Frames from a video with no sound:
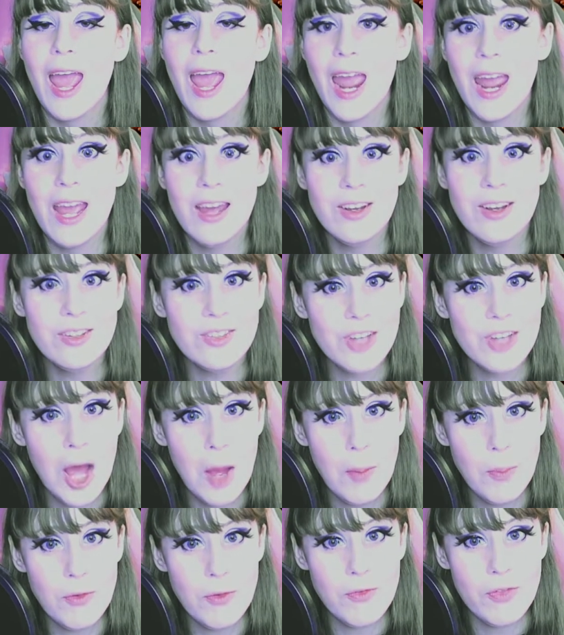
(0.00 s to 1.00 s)
And on
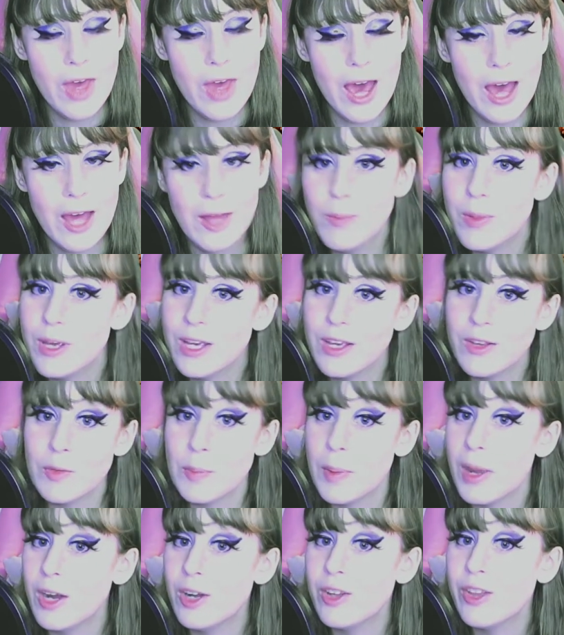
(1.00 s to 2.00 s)
top of that, because
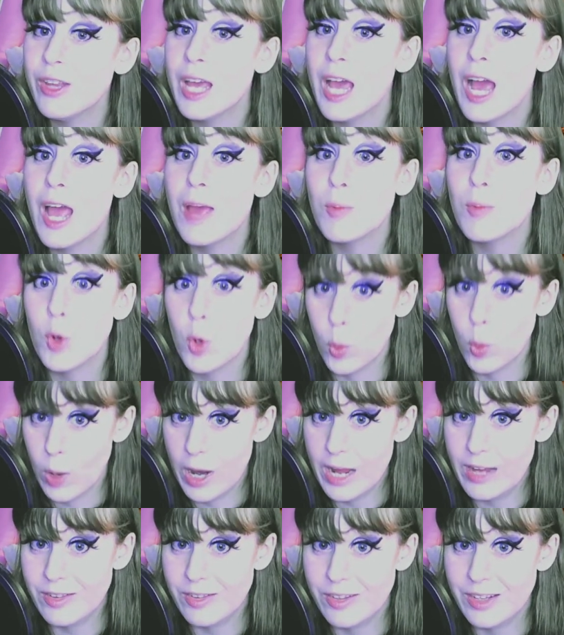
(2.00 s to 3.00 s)
apparently I'm
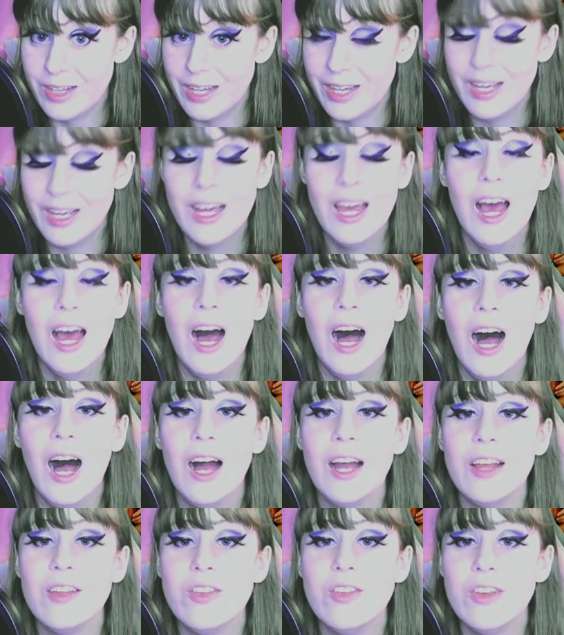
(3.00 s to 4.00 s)
crazy,
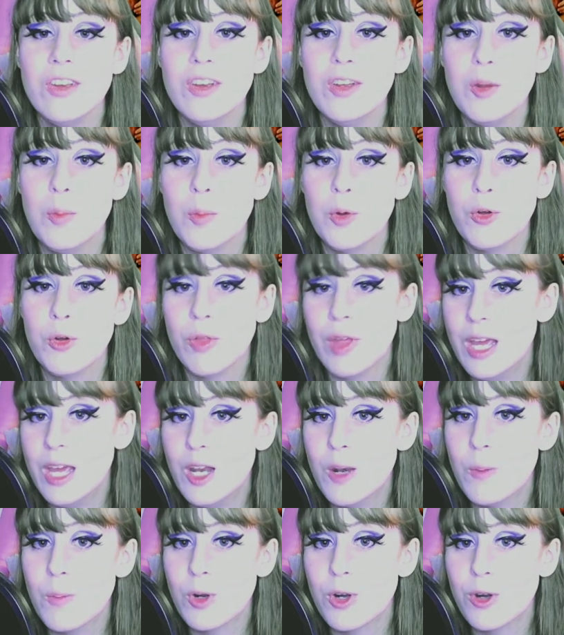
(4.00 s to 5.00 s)
I did both
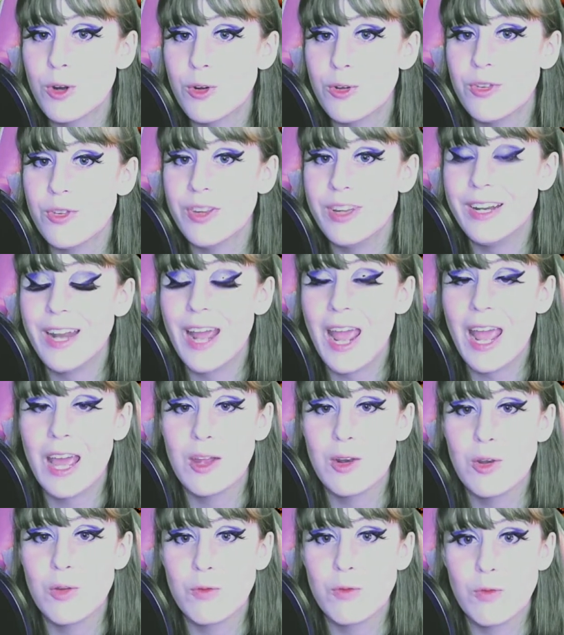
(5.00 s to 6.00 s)
in-person
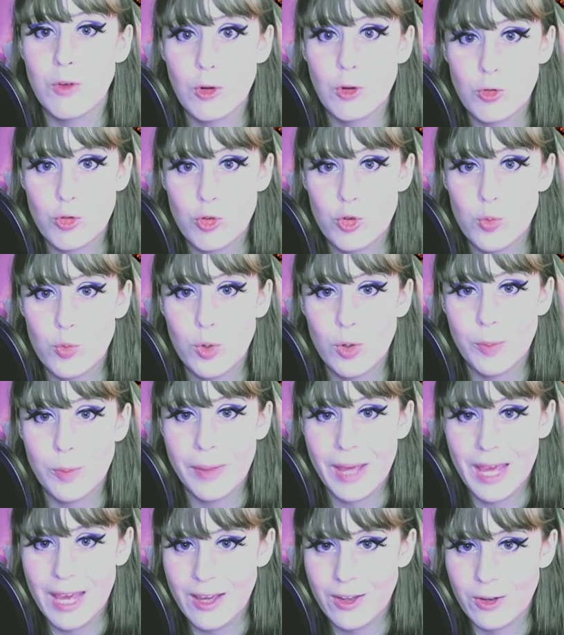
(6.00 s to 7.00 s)
and virtual
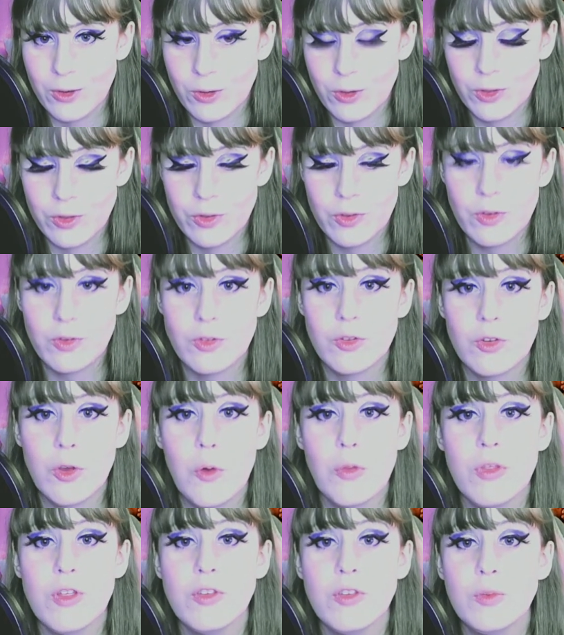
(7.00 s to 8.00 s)
panels.
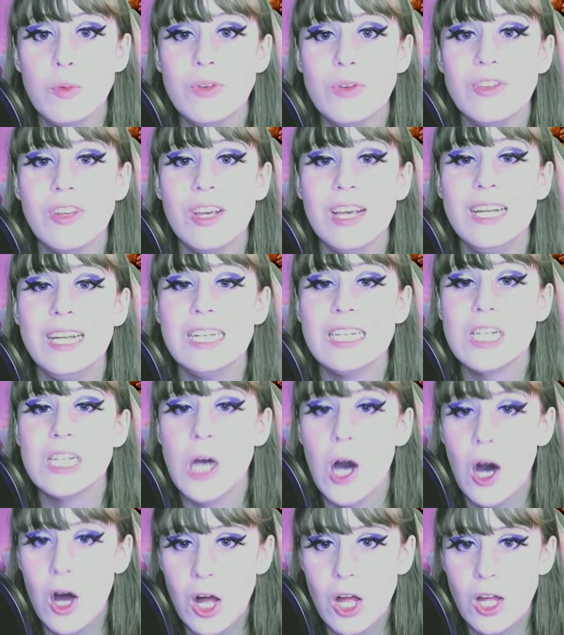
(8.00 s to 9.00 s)
So this was a
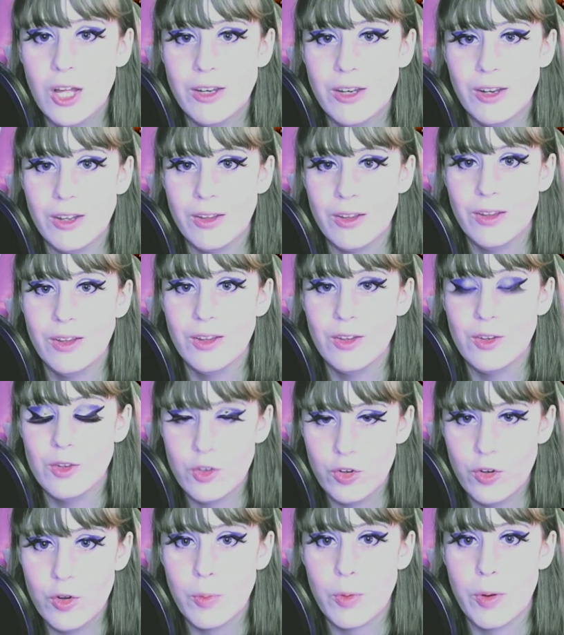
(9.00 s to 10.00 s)
ton
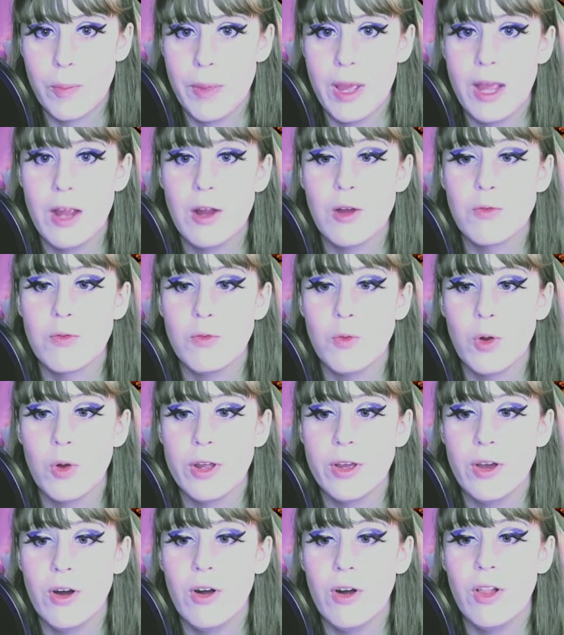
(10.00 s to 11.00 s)
to prepare for,
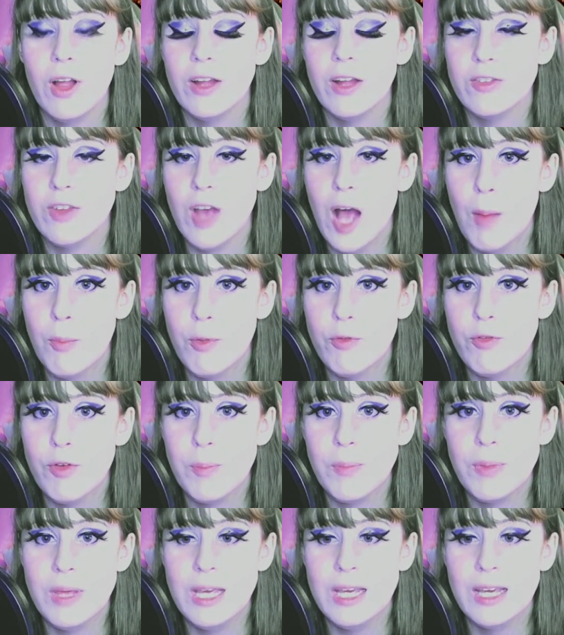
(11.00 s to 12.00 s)
y'all, on top of
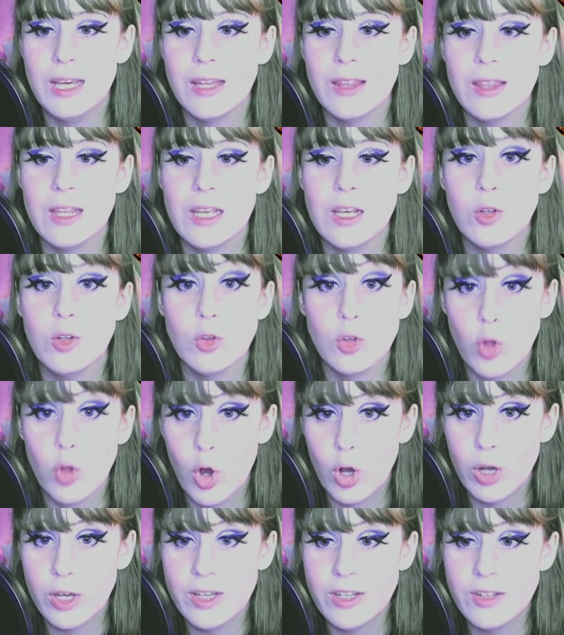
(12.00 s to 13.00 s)
it being the
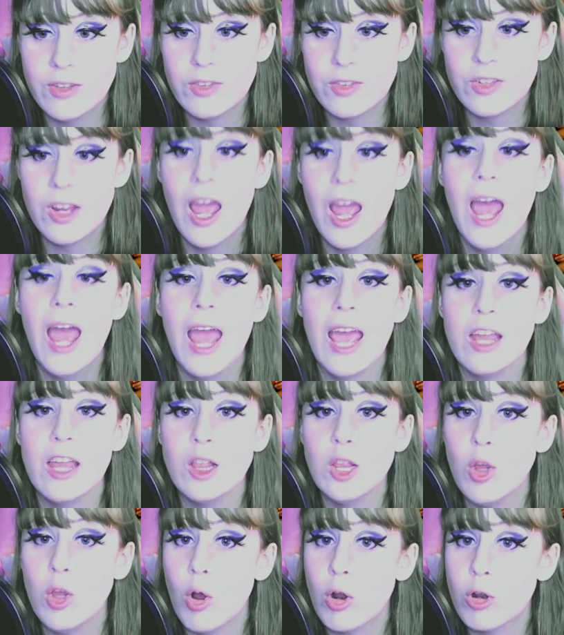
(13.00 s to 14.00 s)
longest
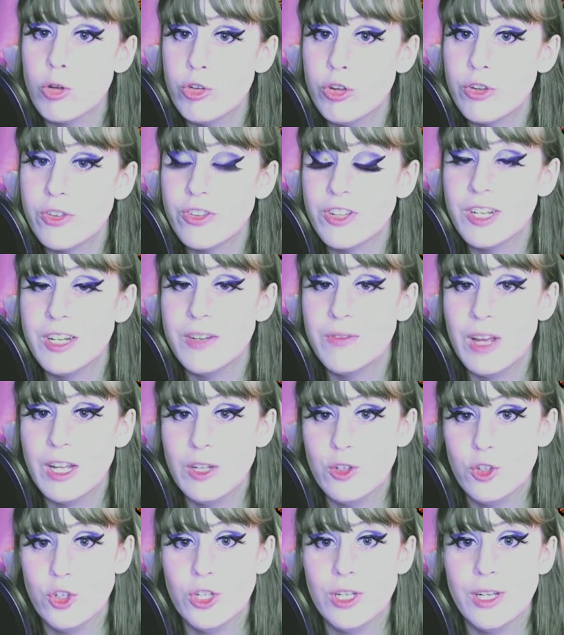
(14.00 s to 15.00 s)
and largest
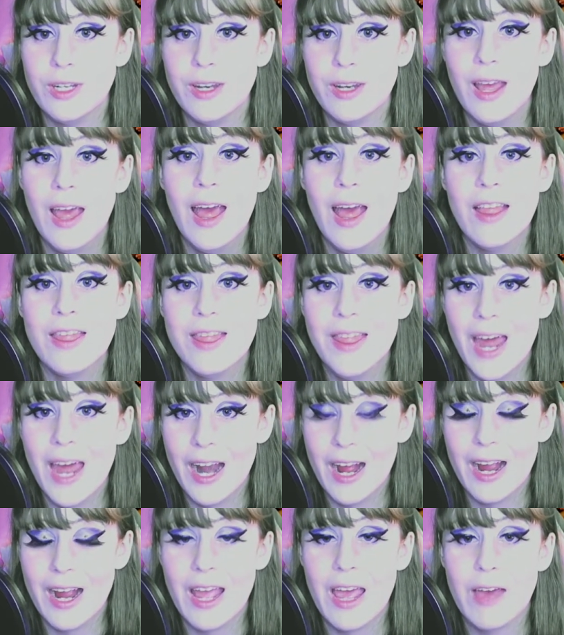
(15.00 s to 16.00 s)
convention that
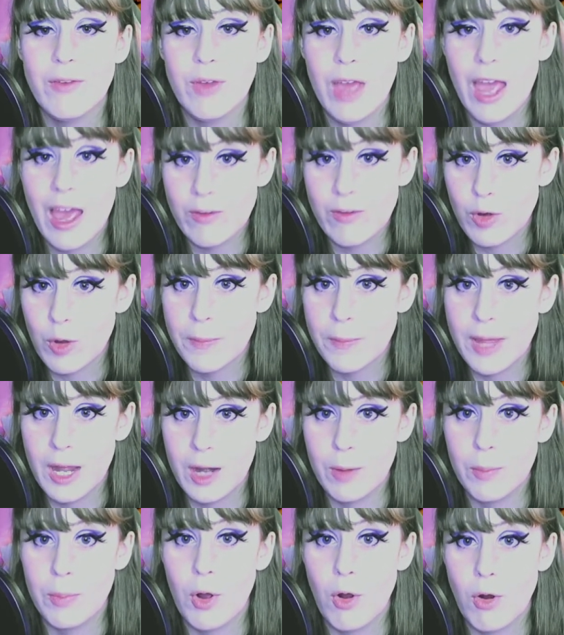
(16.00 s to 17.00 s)
I have ever
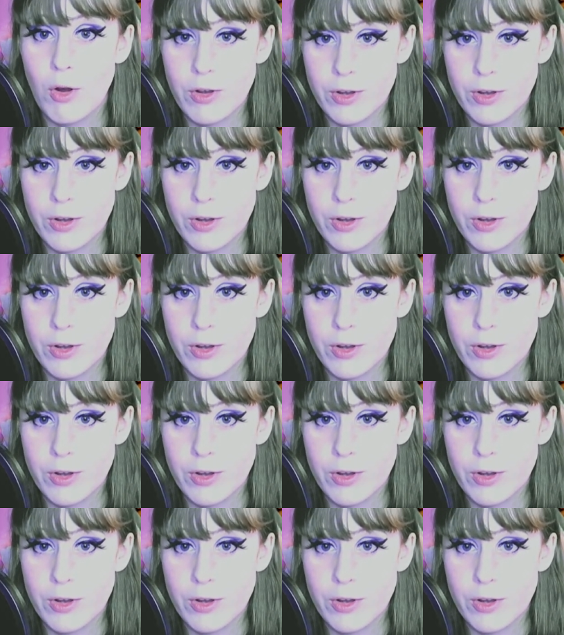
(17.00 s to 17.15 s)
been a part